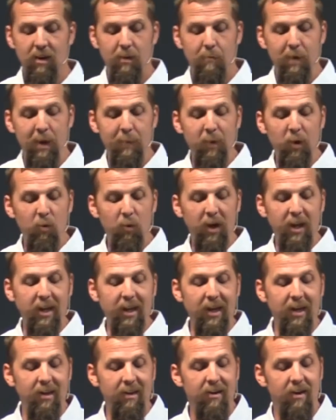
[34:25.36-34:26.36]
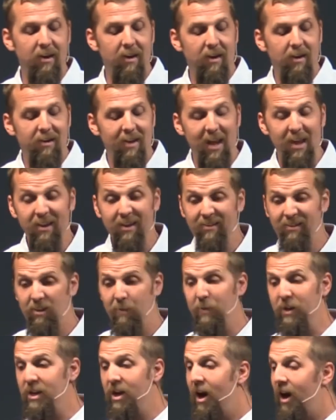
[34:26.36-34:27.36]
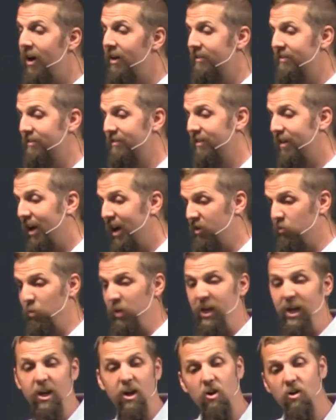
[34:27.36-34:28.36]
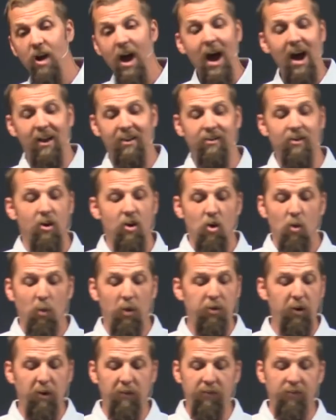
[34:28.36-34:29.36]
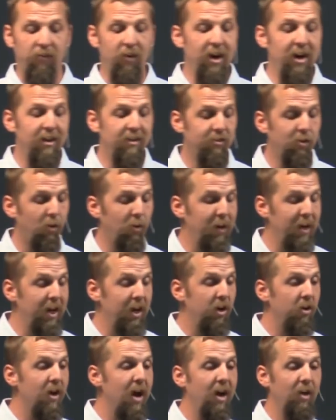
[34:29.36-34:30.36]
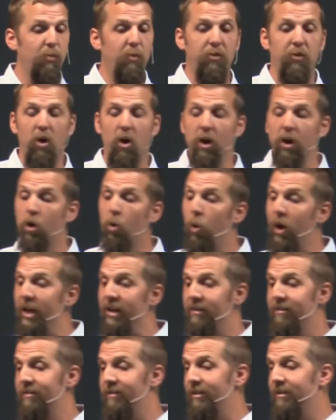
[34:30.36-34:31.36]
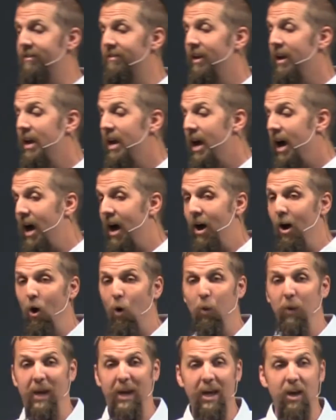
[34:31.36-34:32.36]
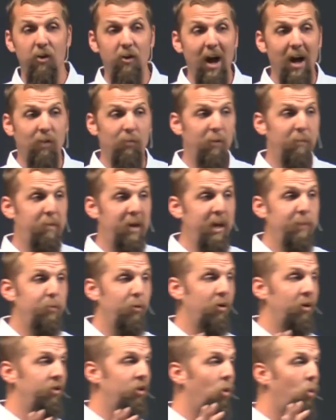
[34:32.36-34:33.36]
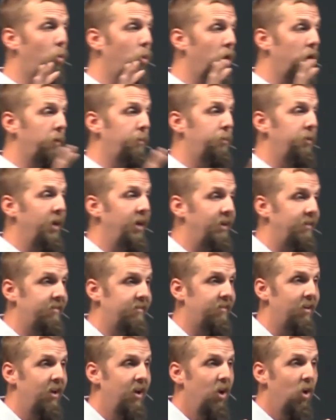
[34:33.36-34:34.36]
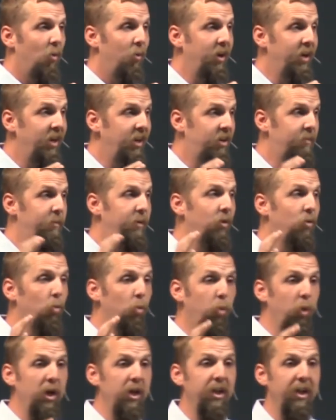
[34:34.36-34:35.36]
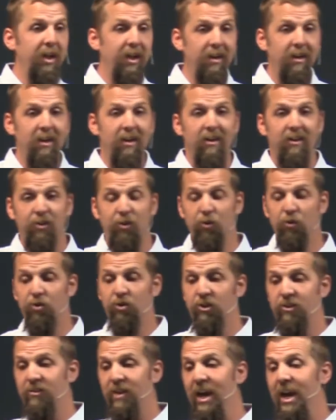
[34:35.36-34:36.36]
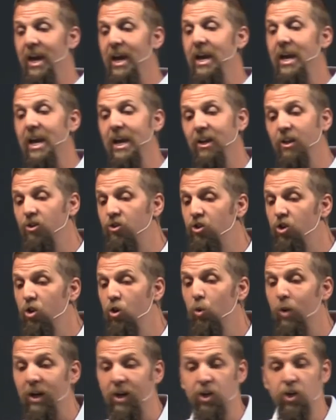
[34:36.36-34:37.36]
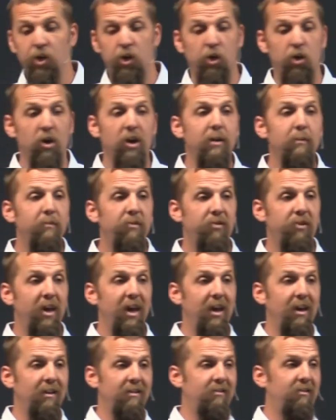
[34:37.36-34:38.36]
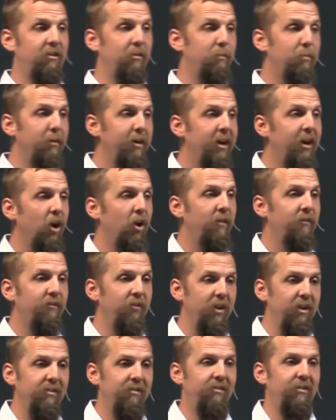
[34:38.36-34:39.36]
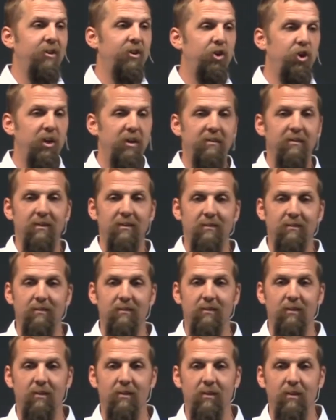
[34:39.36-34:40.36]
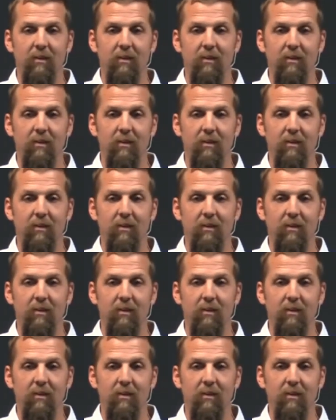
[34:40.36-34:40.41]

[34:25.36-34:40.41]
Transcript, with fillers: Maybe we need, that needs to be us as we interact with our friends or we interact with our acquaintances uh, or we interact with people in the workplace. We need to be willing to say and do extreme things to bring our friends to Jesus.